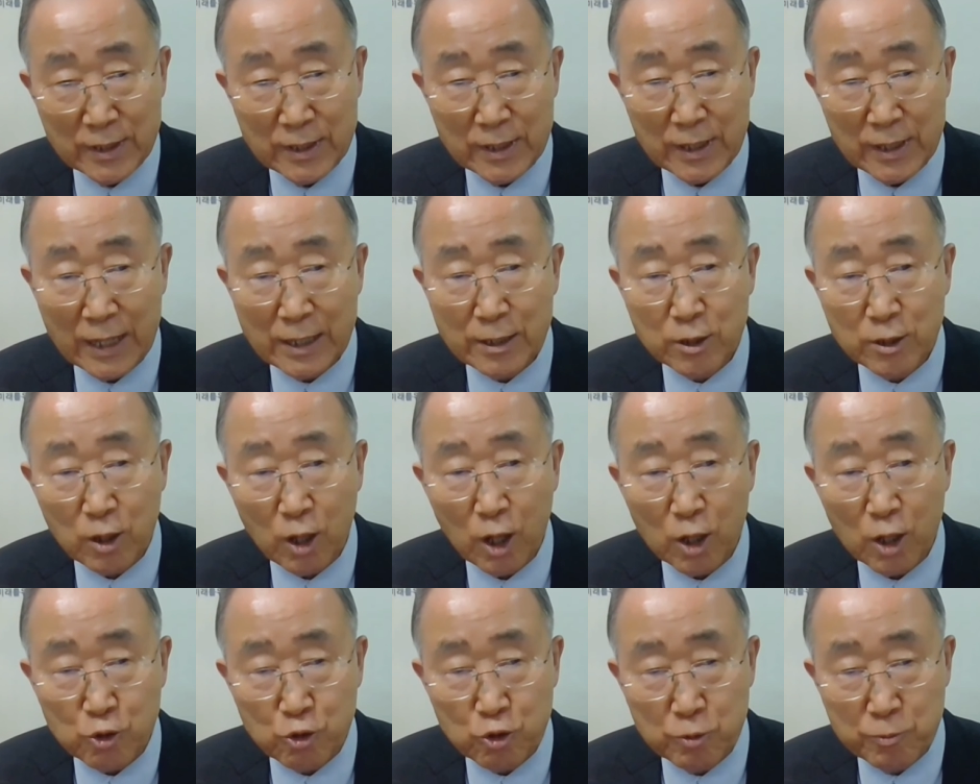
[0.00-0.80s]
and
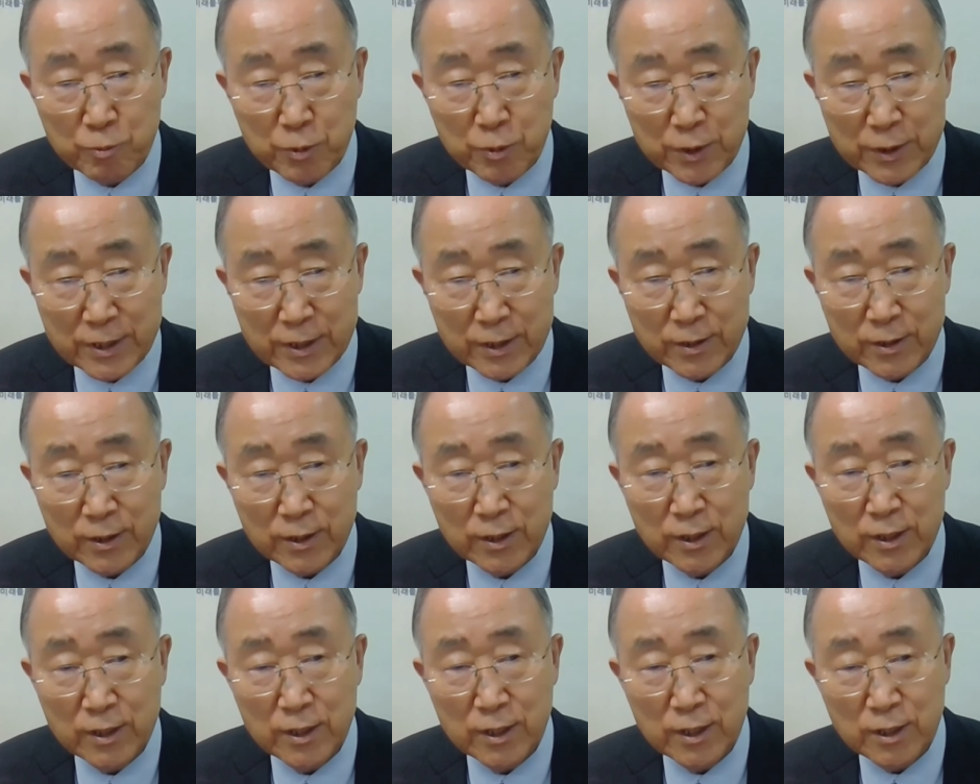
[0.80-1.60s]
contributed
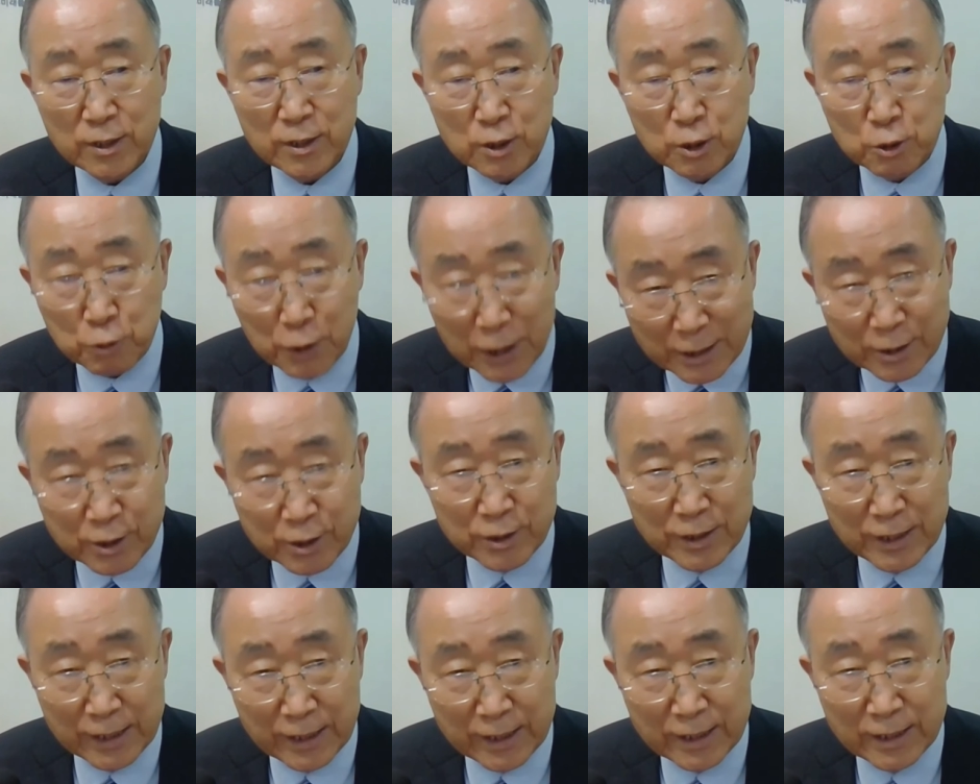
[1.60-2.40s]

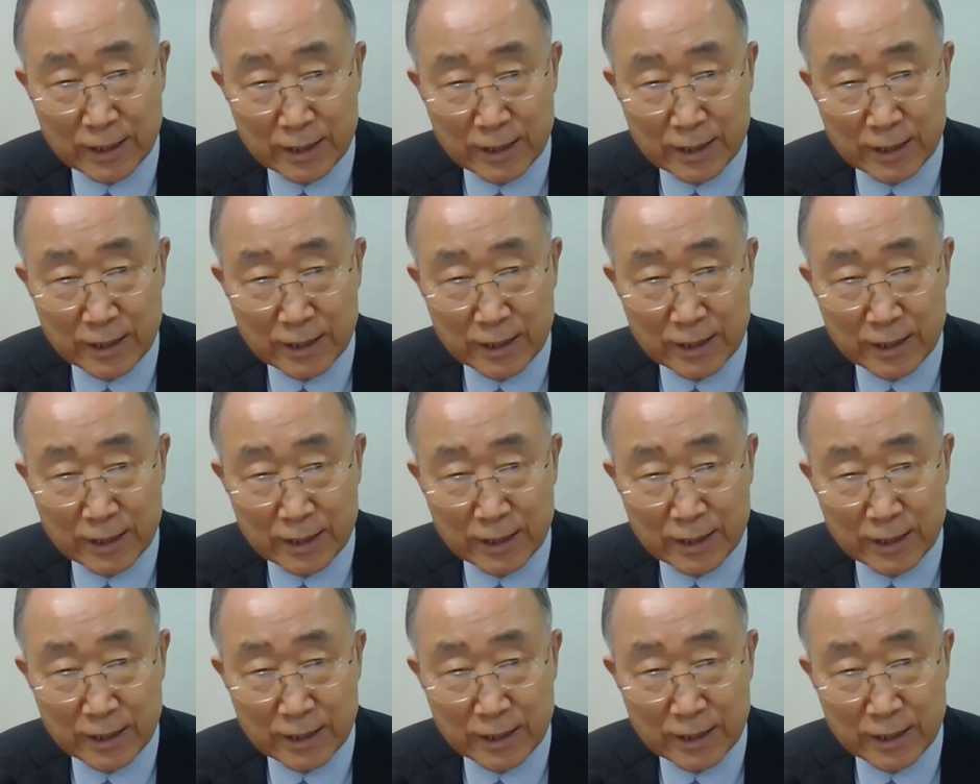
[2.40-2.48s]
greatly